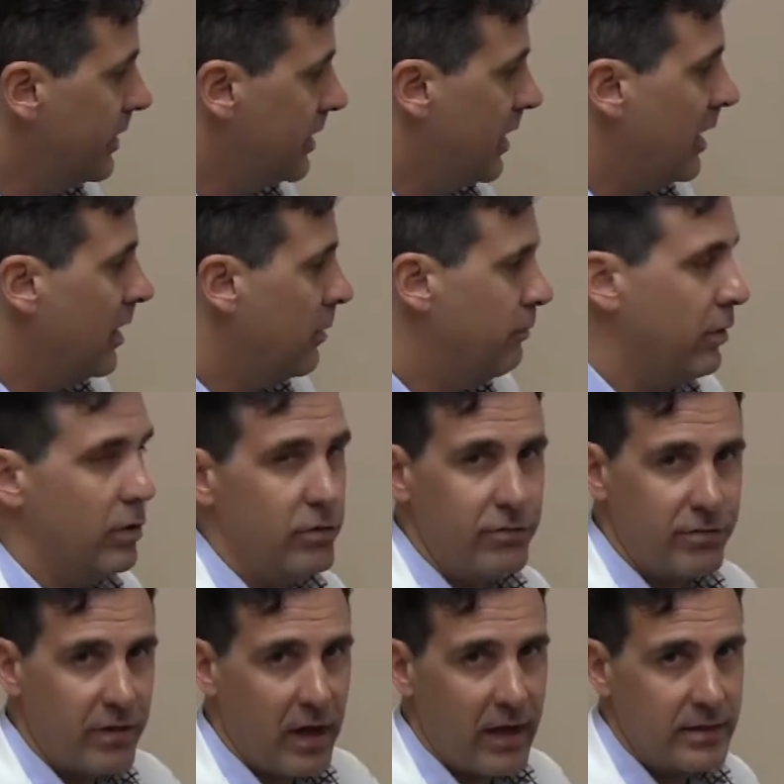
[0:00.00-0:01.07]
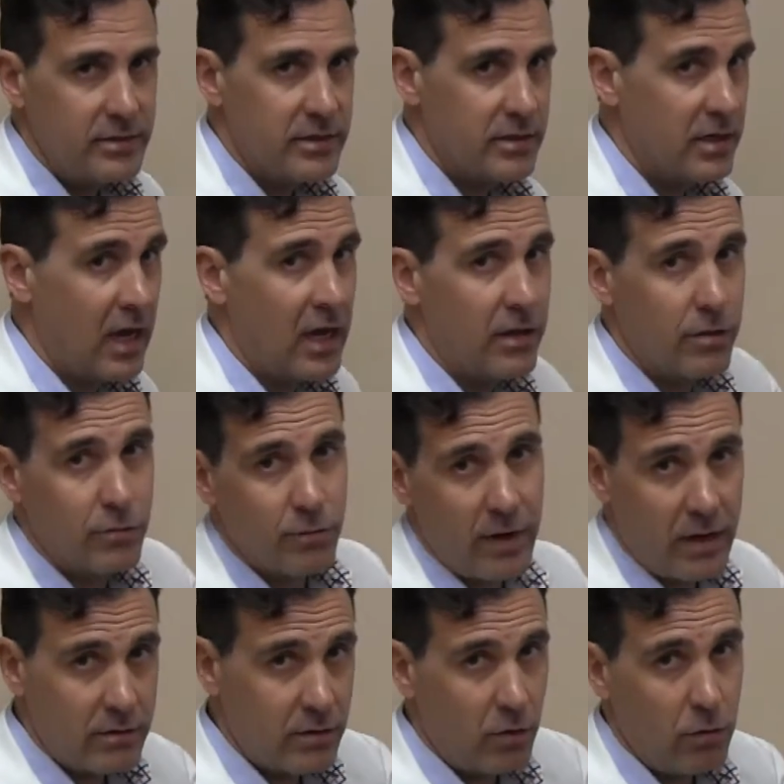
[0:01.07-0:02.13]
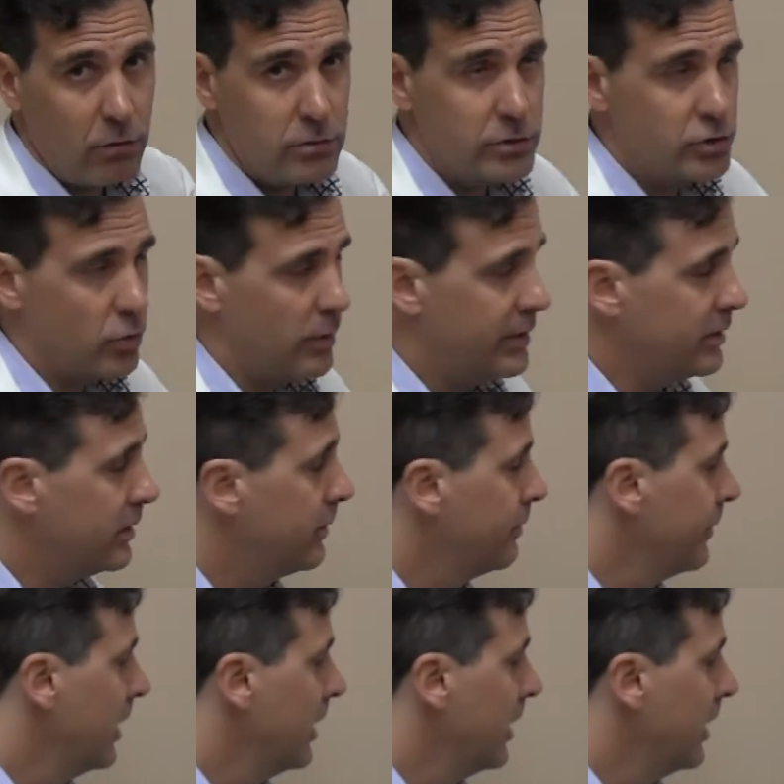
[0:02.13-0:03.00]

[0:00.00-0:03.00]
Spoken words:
but not on both sides and not throughout the whole joint.